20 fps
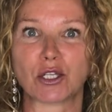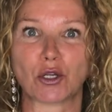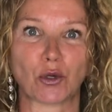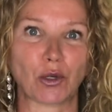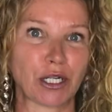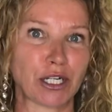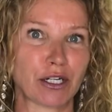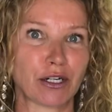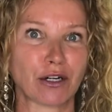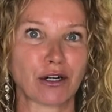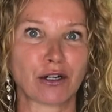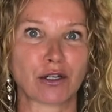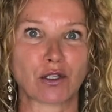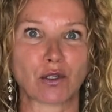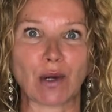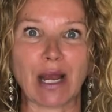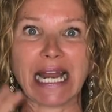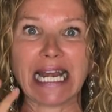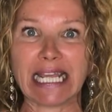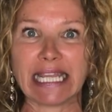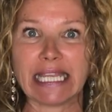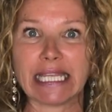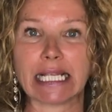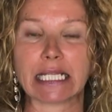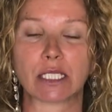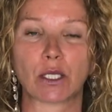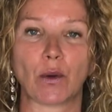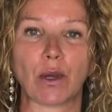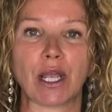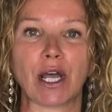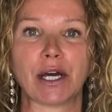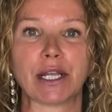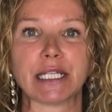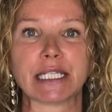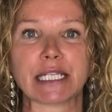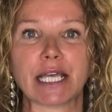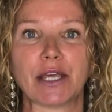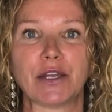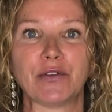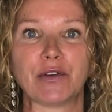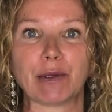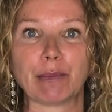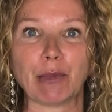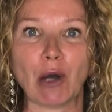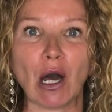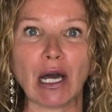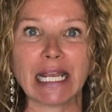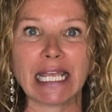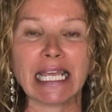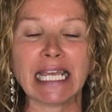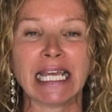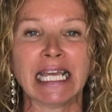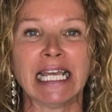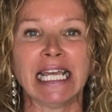critters, or anything that's going on inside of your body.